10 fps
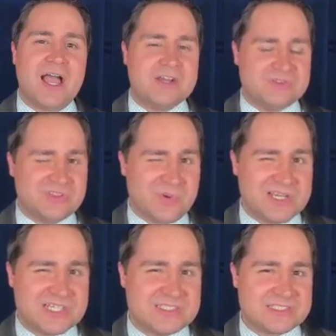I do think the
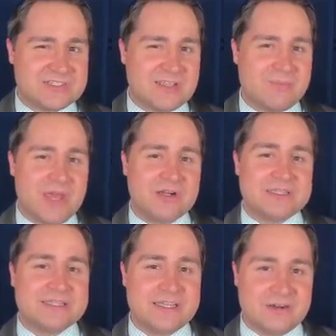rain chance is going to get better
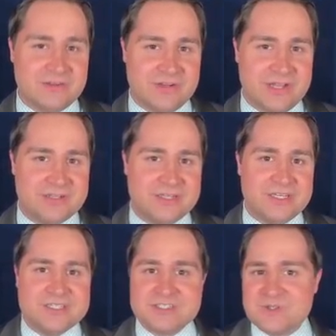later in the night.
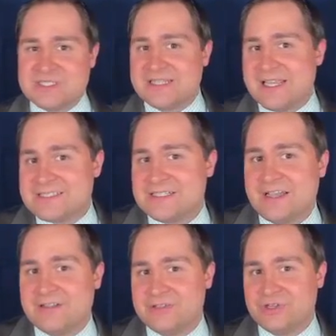So it's less
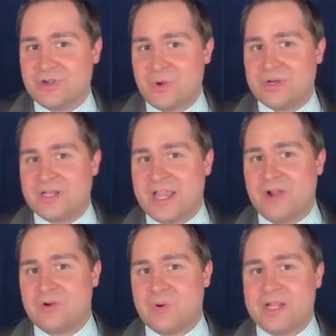likely you're going to
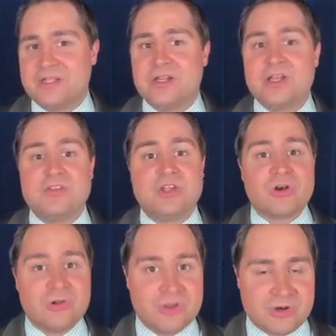encounter rain the
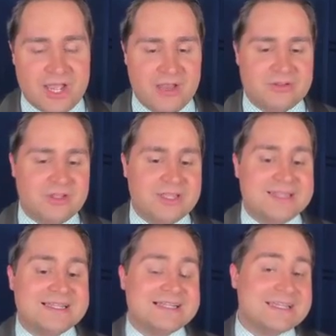earlier out.
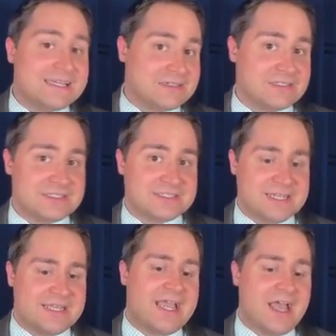The later you
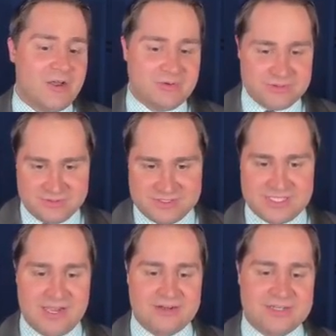stay out
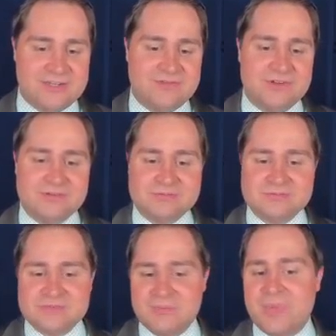Saturday evening
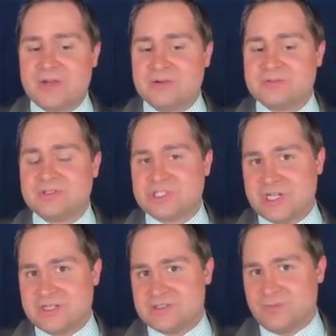the better the chance